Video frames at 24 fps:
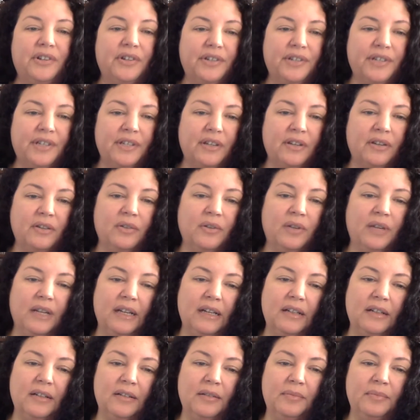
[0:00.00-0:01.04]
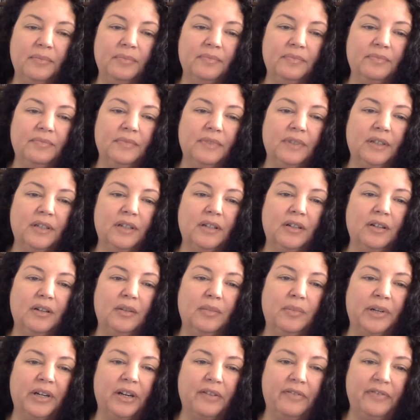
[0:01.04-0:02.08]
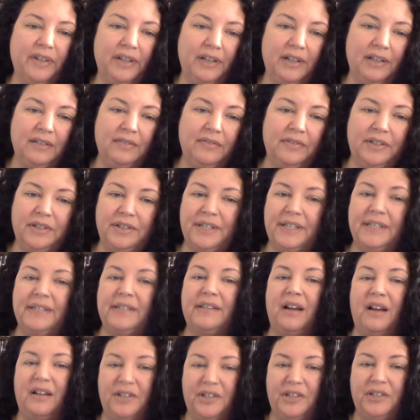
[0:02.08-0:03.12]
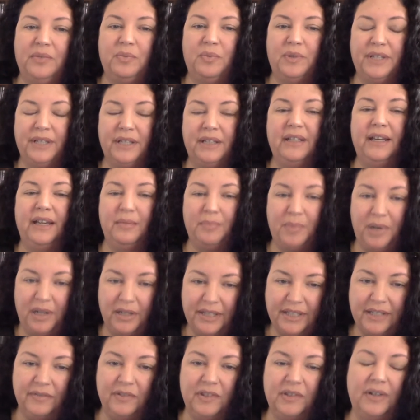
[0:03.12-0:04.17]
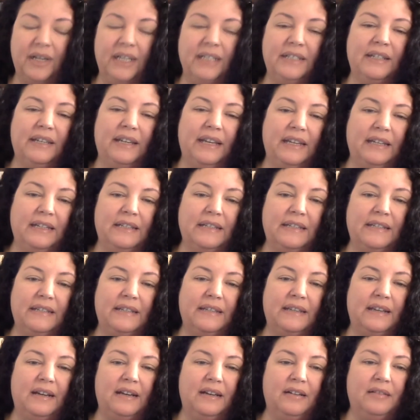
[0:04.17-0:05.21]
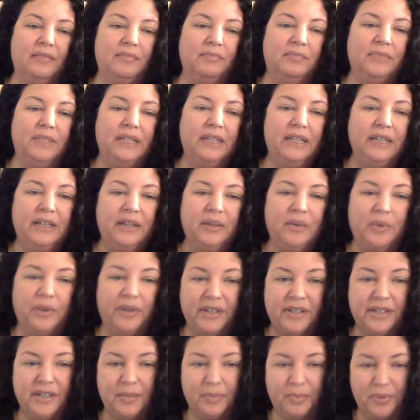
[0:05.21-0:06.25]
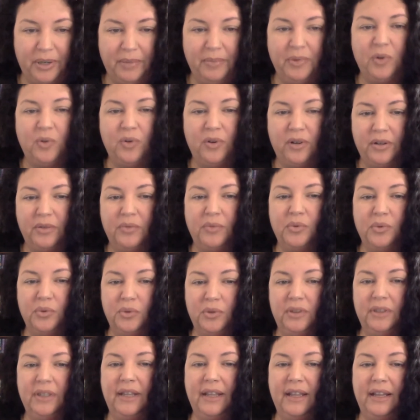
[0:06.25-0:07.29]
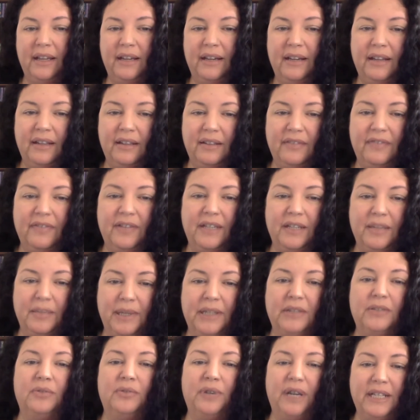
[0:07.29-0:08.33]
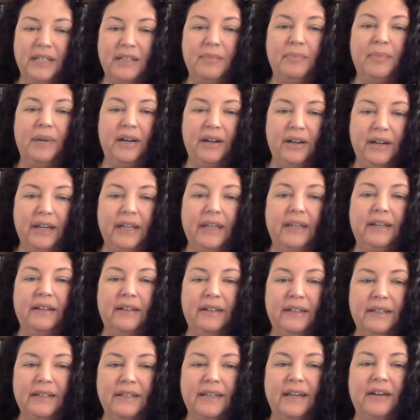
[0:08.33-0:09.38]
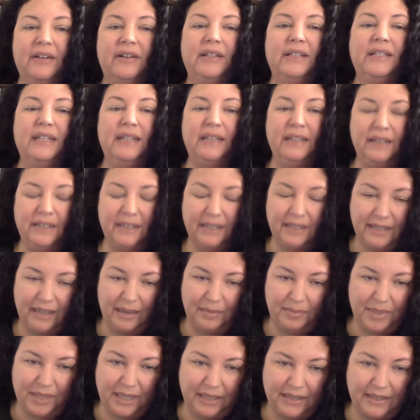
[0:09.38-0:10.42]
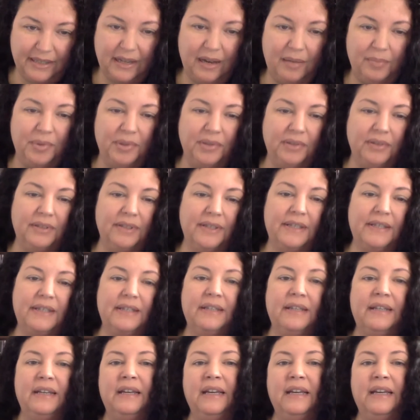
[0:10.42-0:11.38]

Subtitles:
So Obergefell versus Hodges was a landmark civil rights case where the Supreme Court ruled that the fundamental right to marry is guaranteed to same-sex couples.